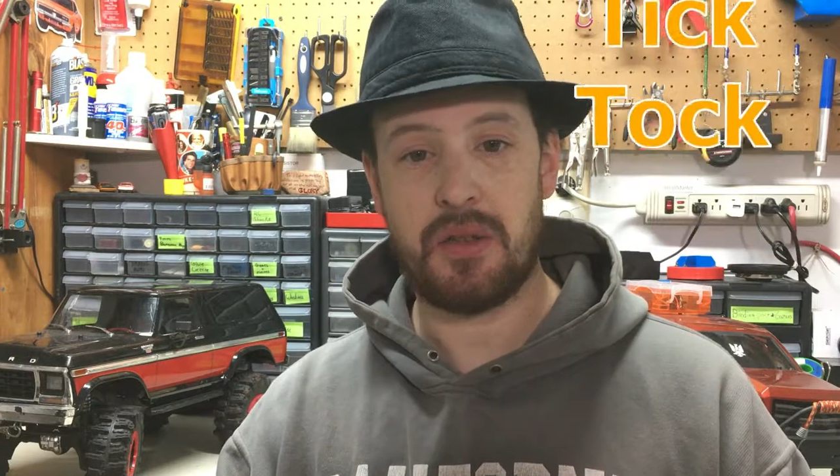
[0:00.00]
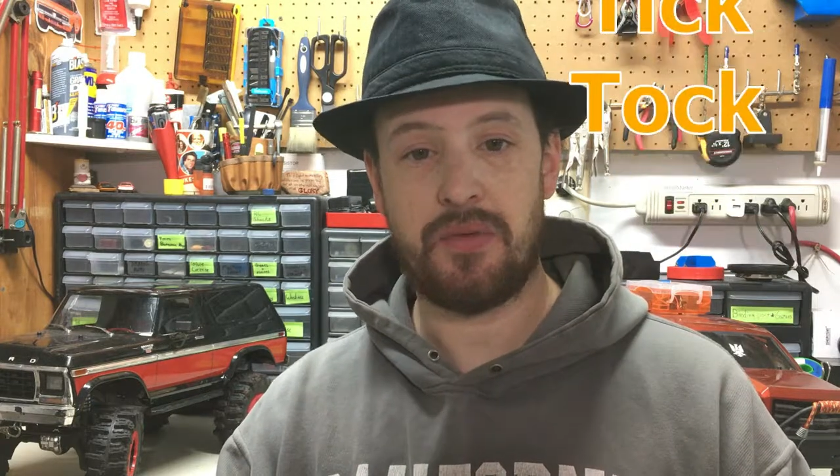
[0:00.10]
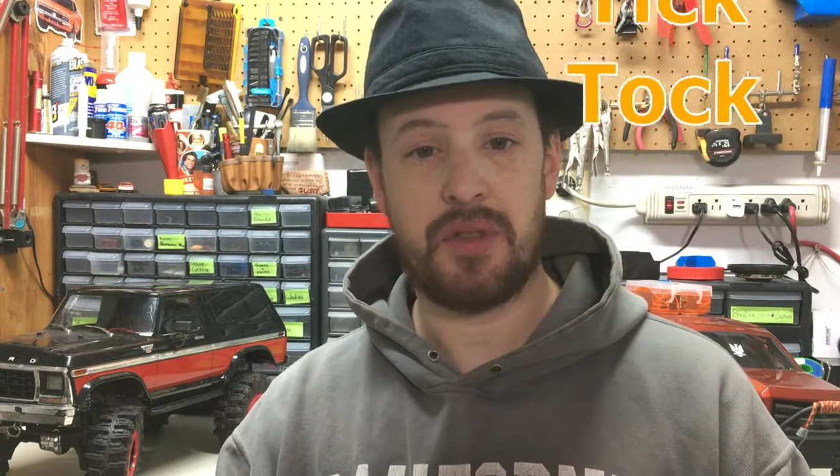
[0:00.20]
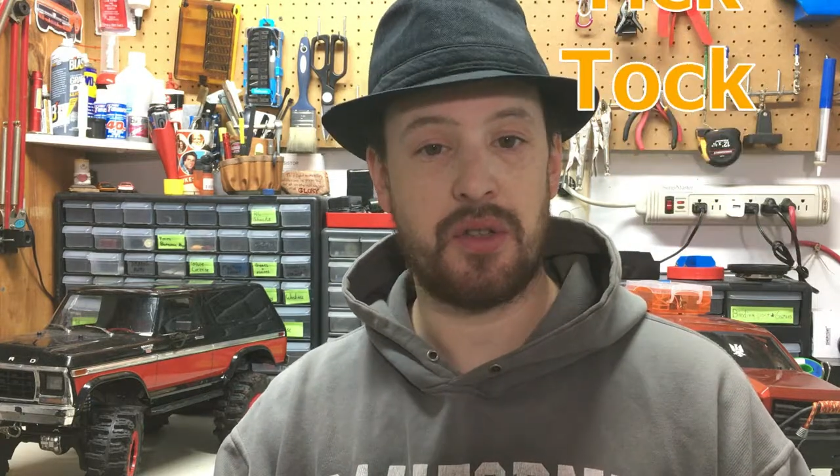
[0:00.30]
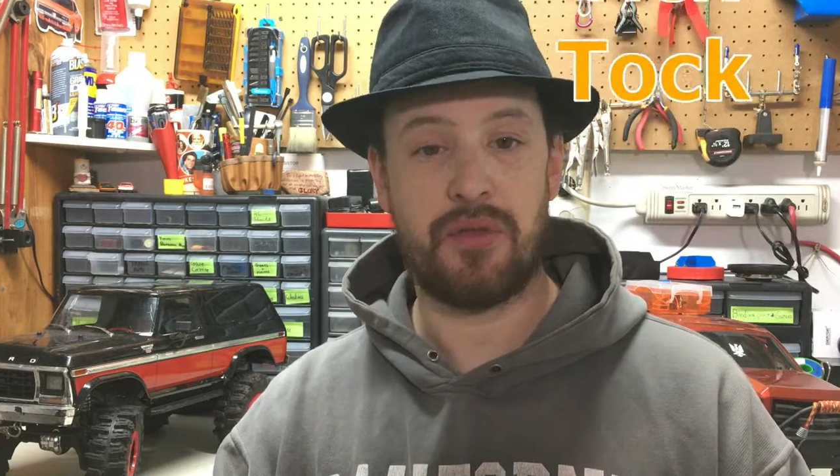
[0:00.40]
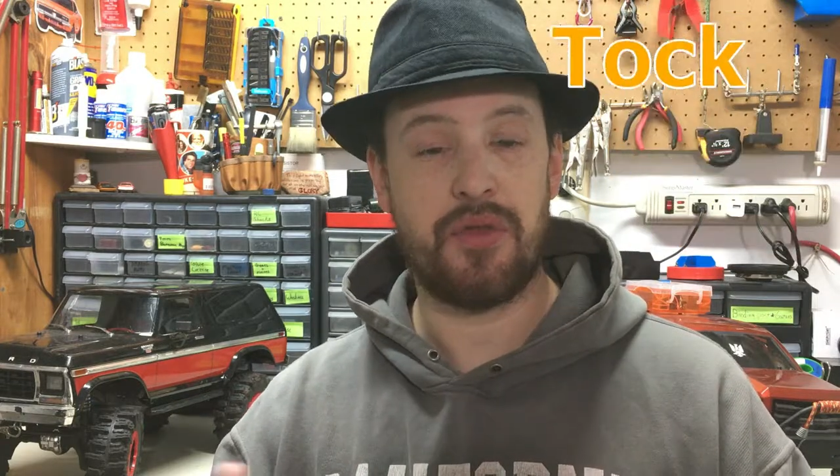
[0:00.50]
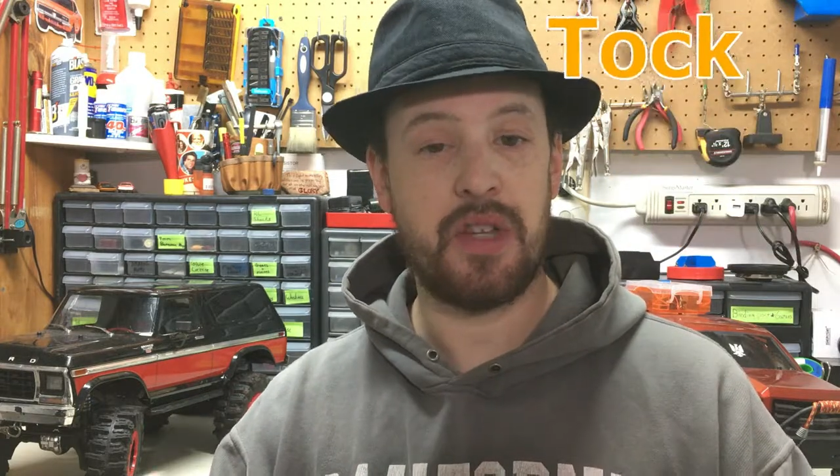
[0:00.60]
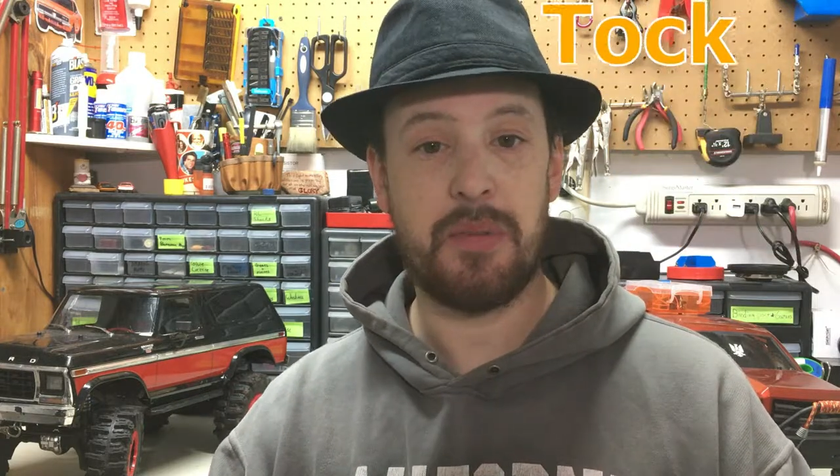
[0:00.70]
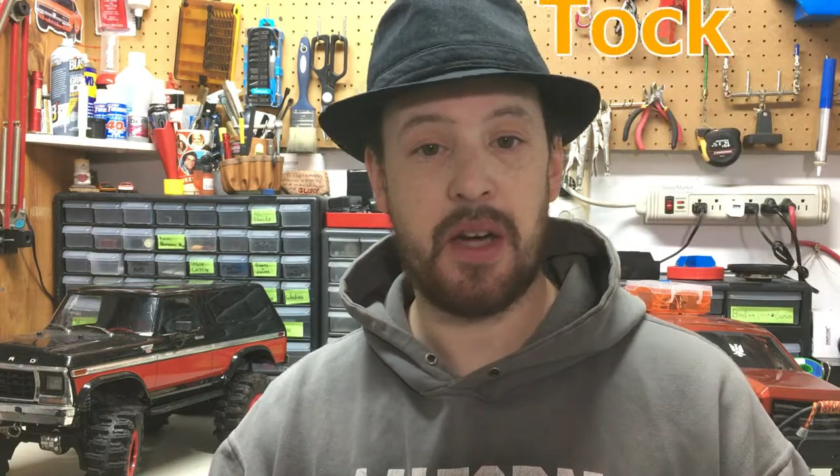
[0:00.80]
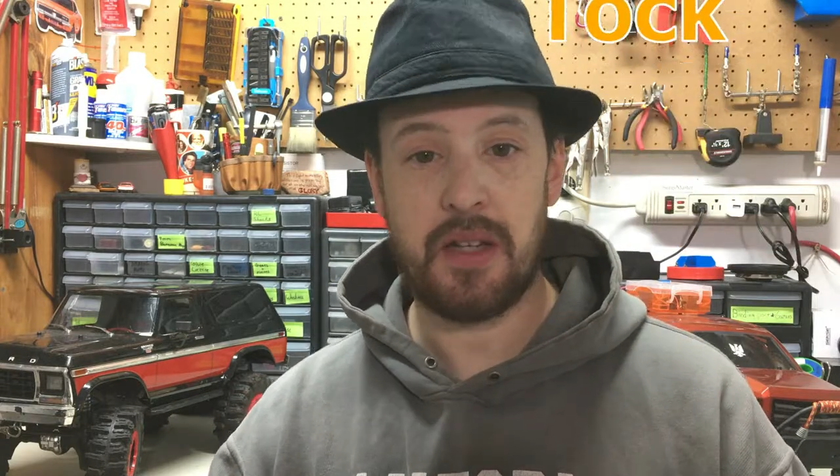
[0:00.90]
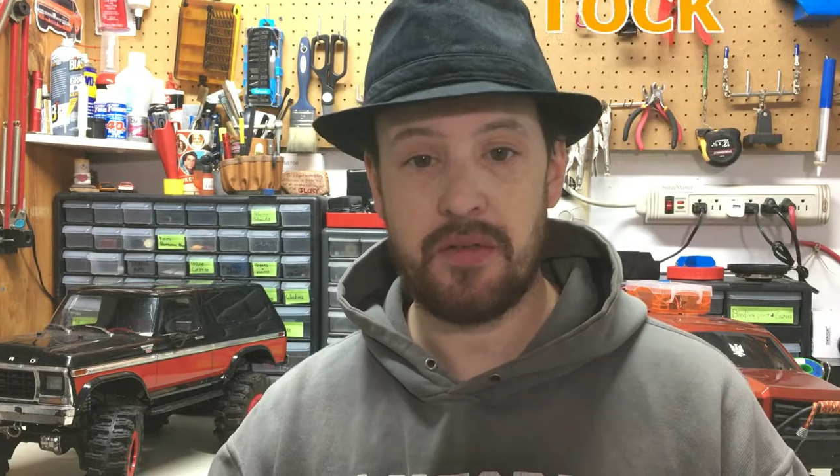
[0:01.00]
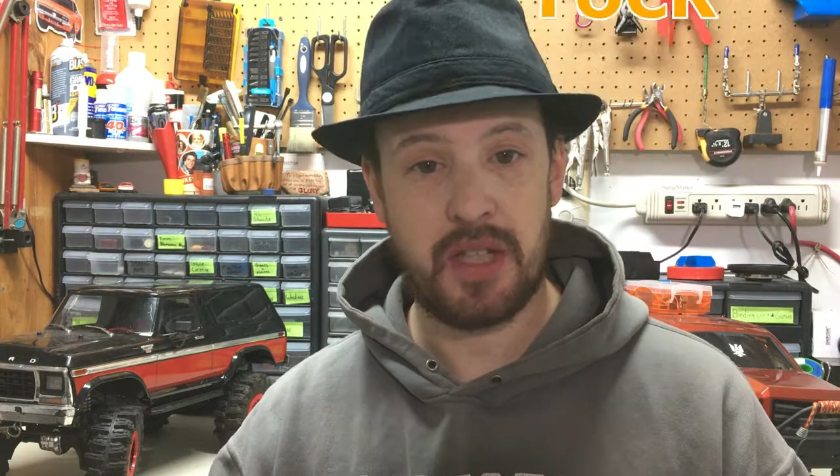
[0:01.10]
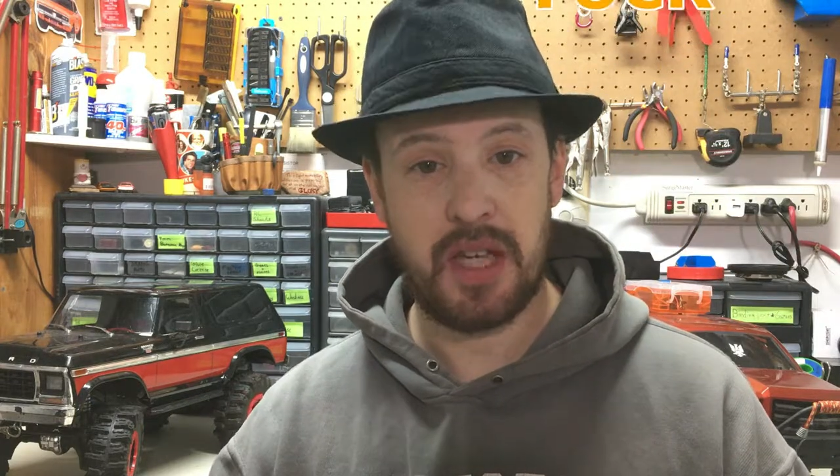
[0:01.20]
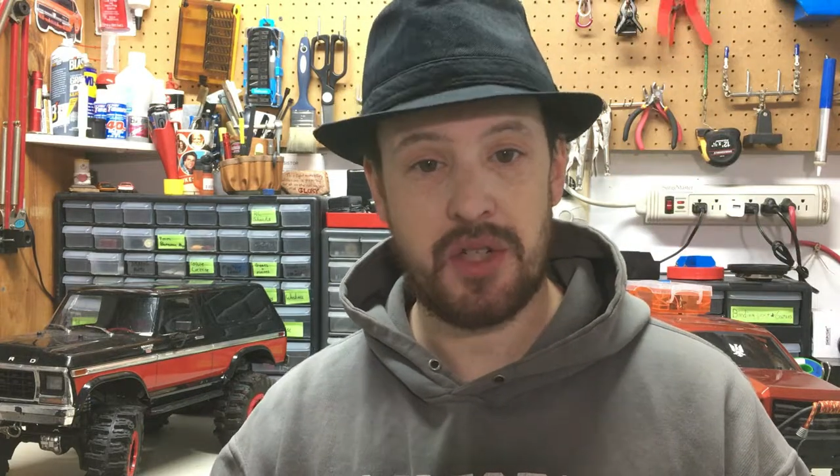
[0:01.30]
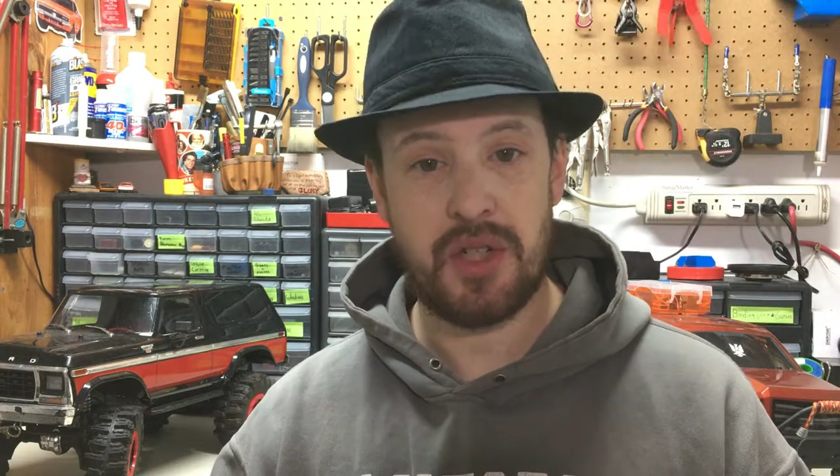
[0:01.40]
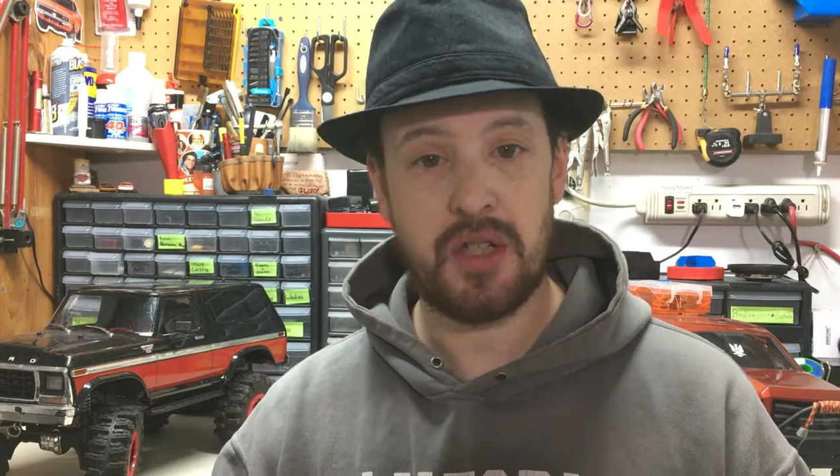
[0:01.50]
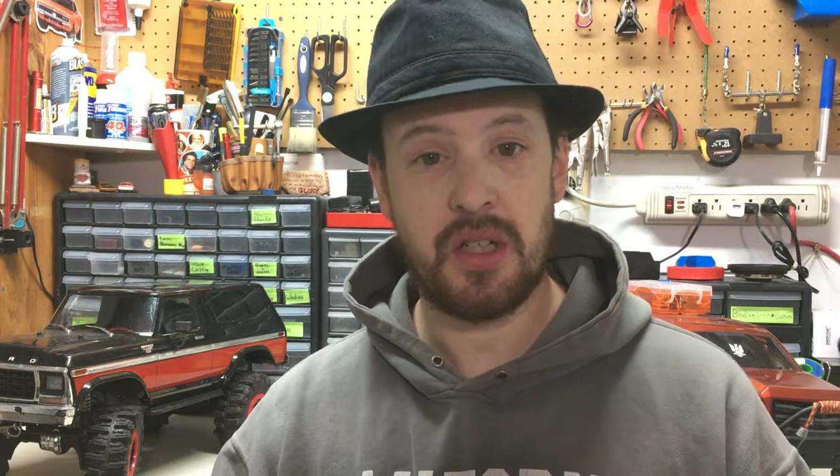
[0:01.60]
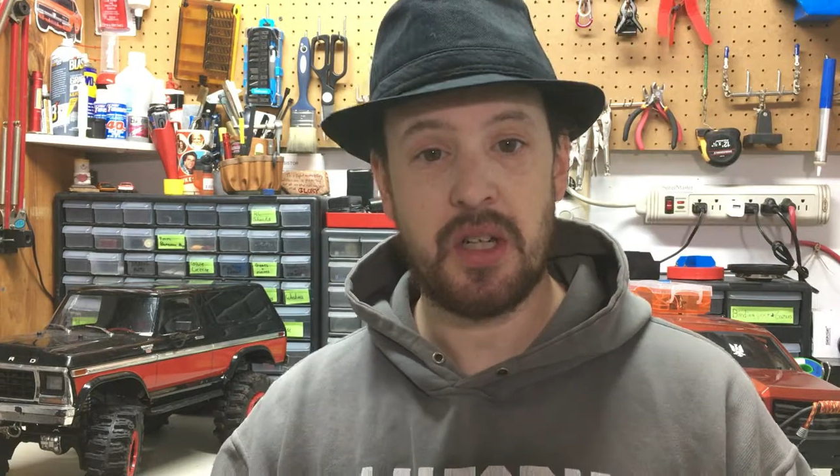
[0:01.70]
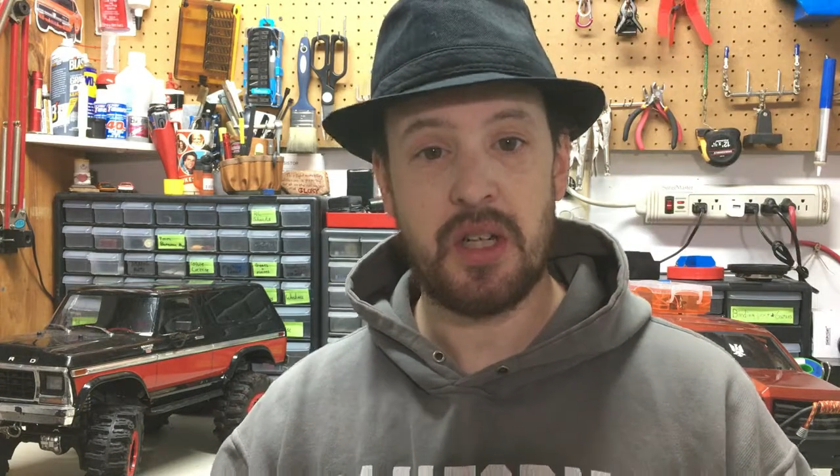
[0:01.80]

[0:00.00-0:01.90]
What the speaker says: if it's a free modification,